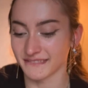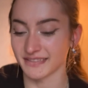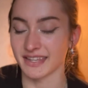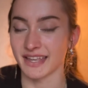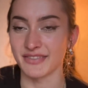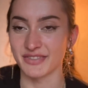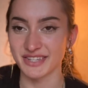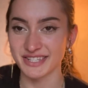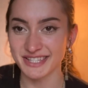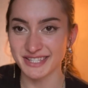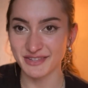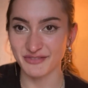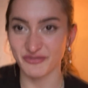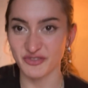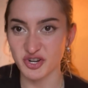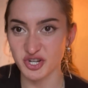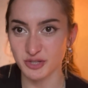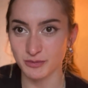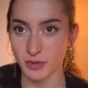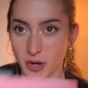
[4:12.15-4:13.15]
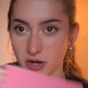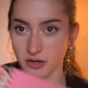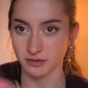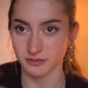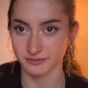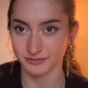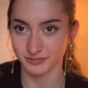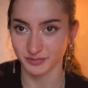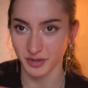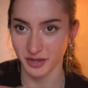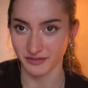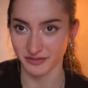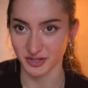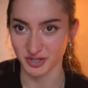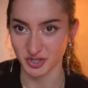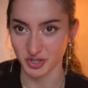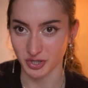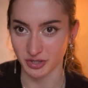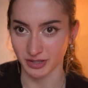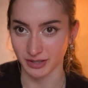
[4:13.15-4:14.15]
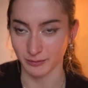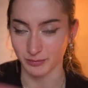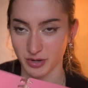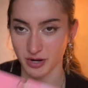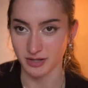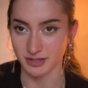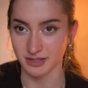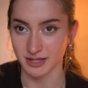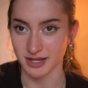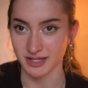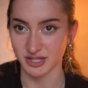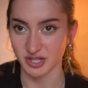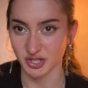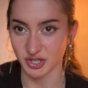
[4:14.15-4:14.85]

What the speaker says: And this is the first part of the journaling process.